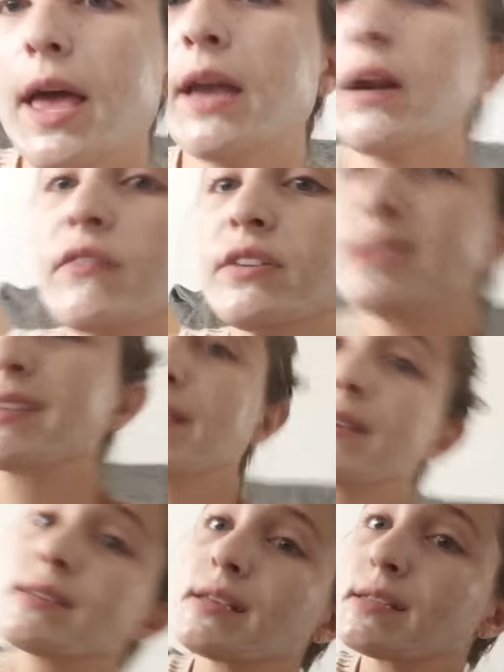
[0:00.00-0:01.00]
obviously
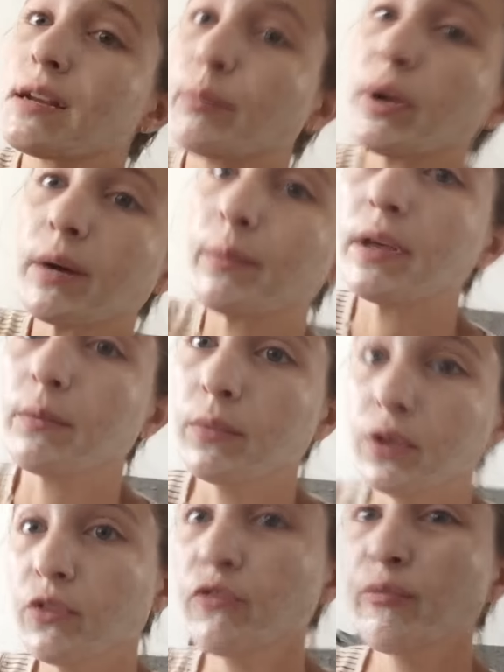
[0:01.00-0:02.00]
this isn't a permanent
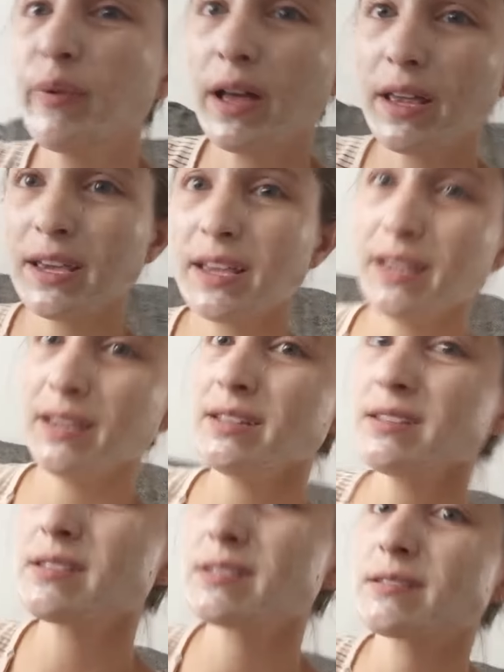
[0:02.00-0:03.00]
move, but it
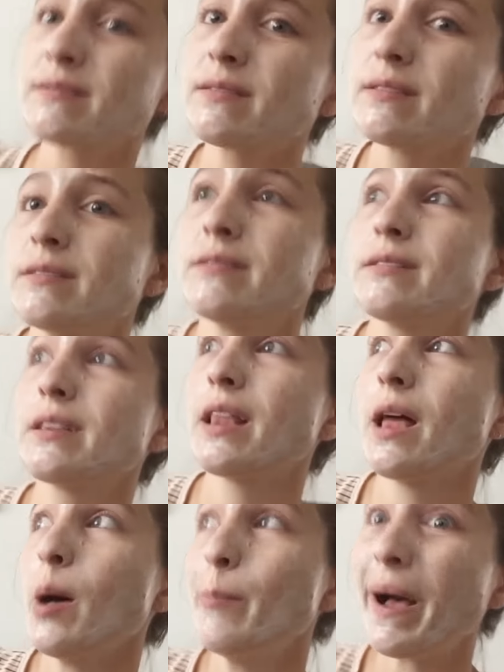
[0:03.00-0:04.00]
is
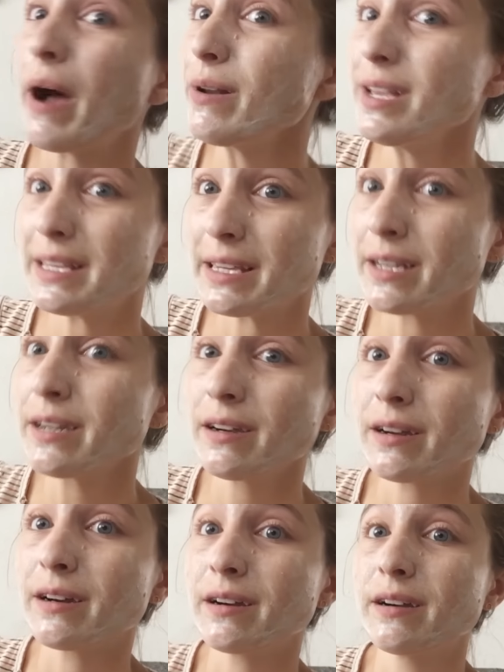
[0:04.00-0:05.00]
about a
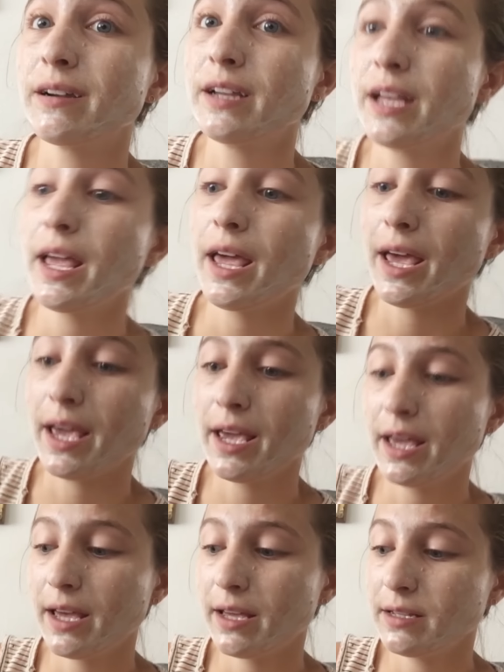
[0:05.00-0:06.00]
year.
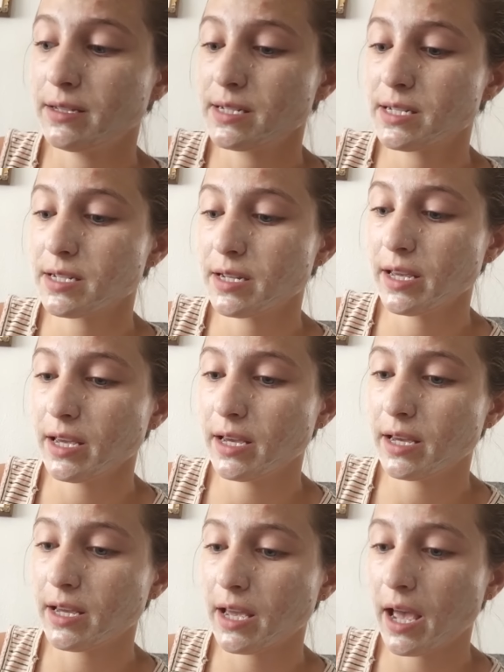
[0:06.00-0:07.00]
And
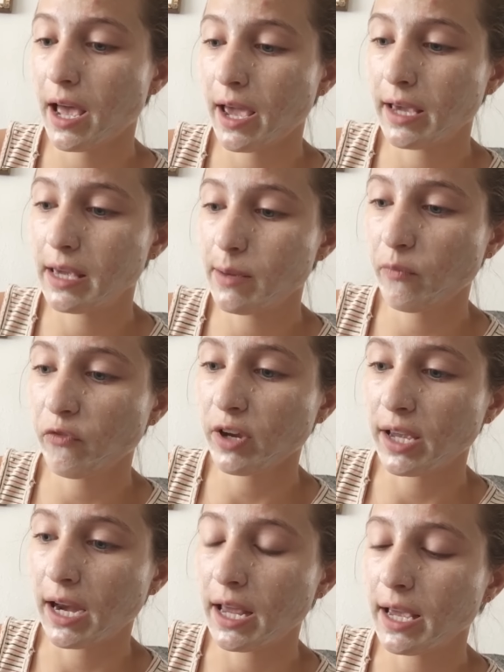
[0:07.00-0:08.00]
I keep
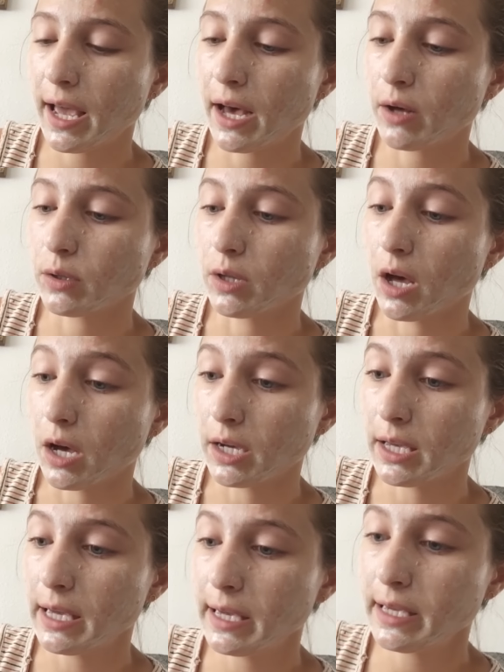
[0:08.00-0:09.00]
forgetting how
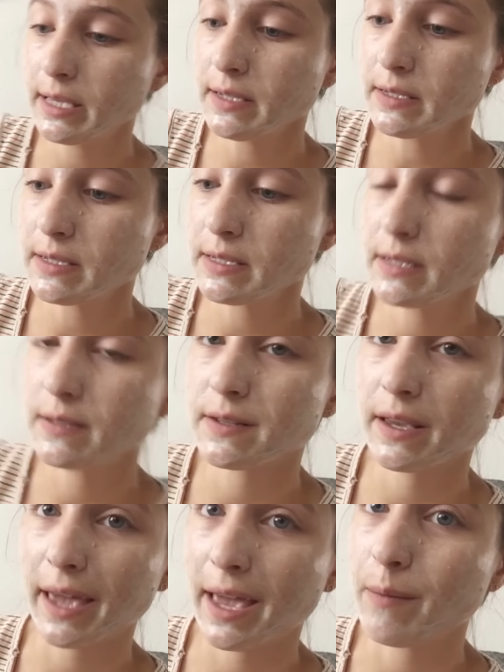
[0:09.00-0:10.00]
long it is. It's
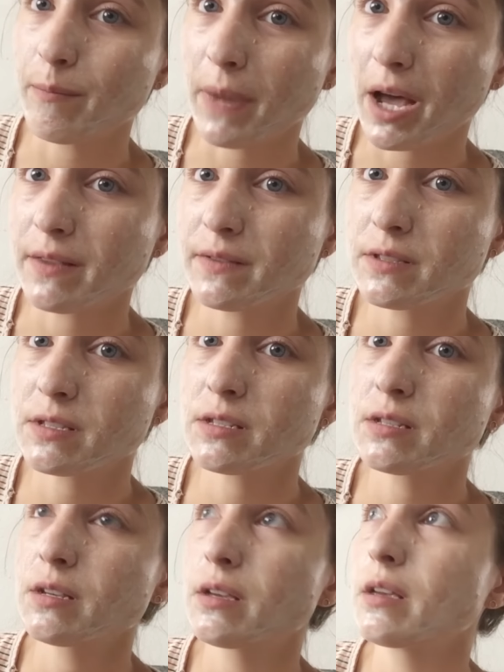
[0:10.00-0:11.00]
like 8
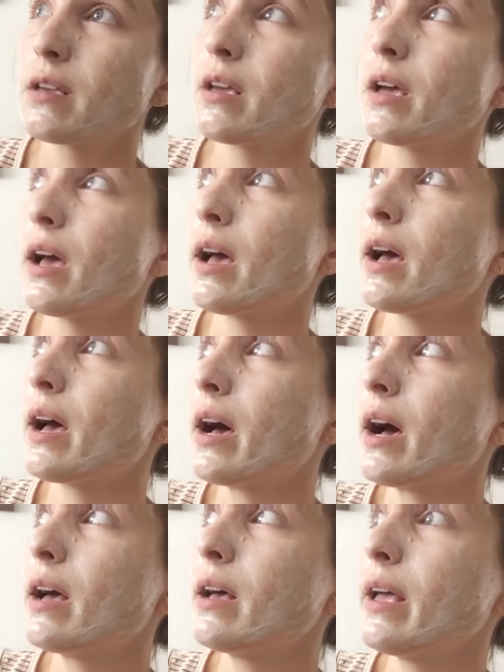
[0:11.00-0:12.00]
months.
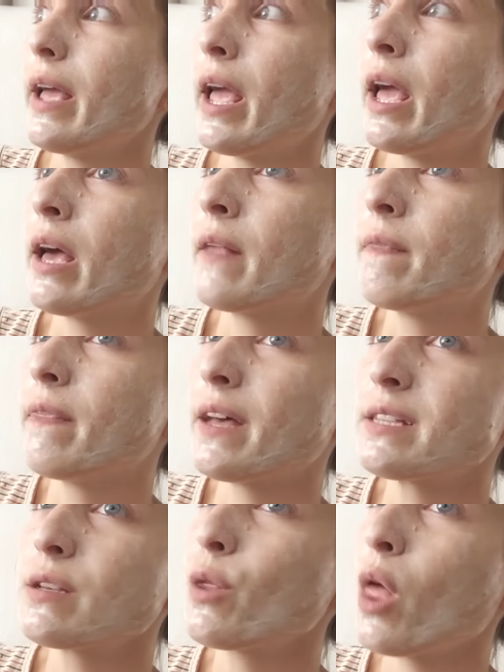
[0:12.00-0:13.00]
And
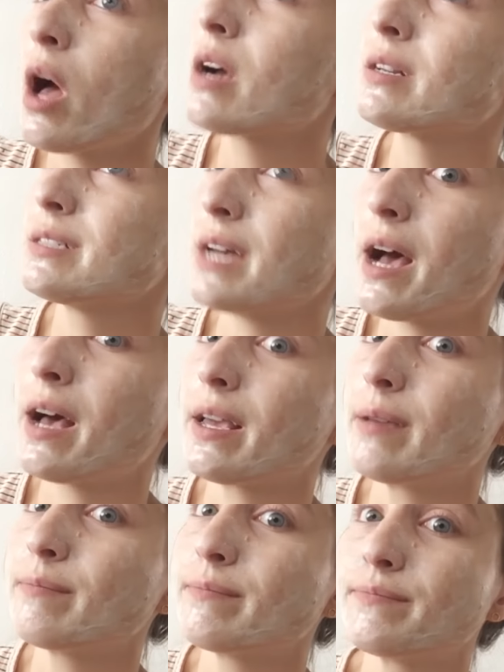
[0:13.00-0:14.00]
that's a long
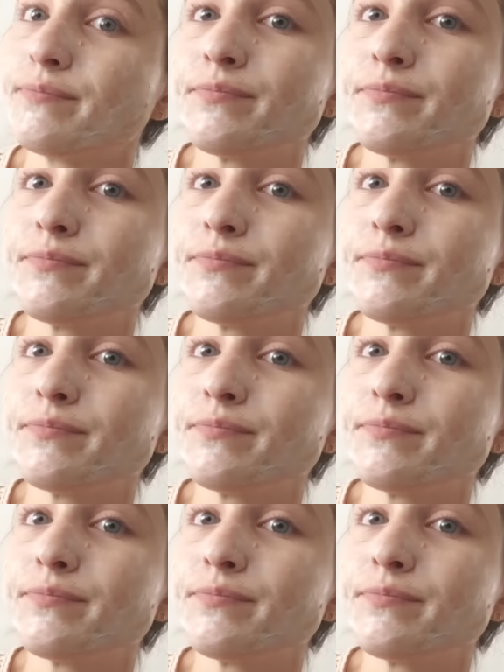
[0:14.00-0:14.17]
time.